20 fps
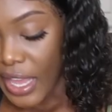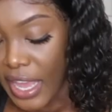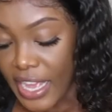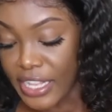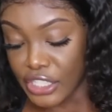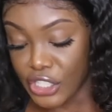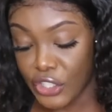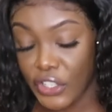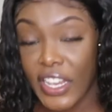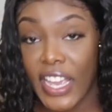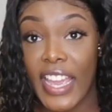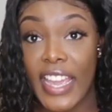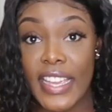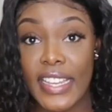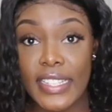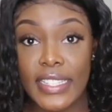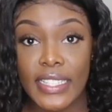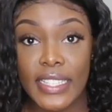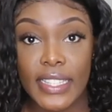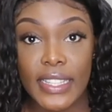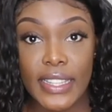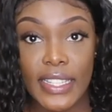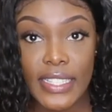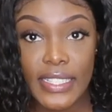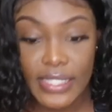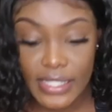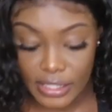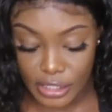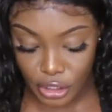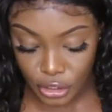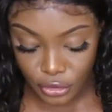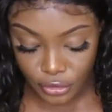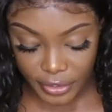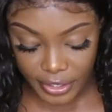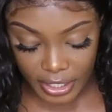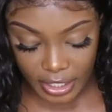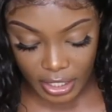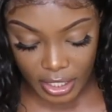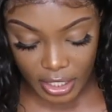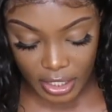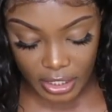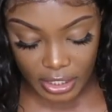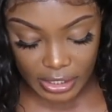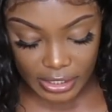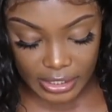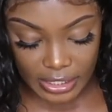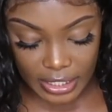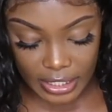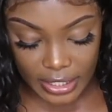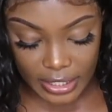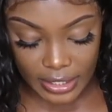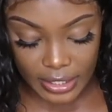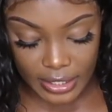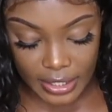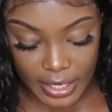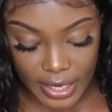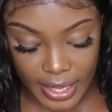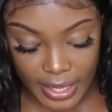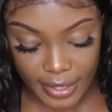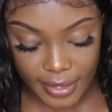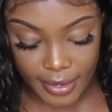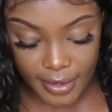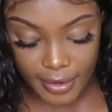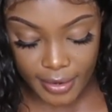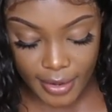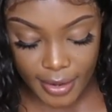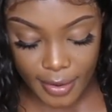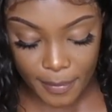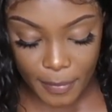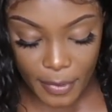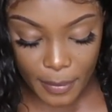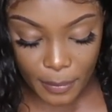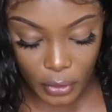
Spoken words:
And so you guys, this is the green onions that I cut up.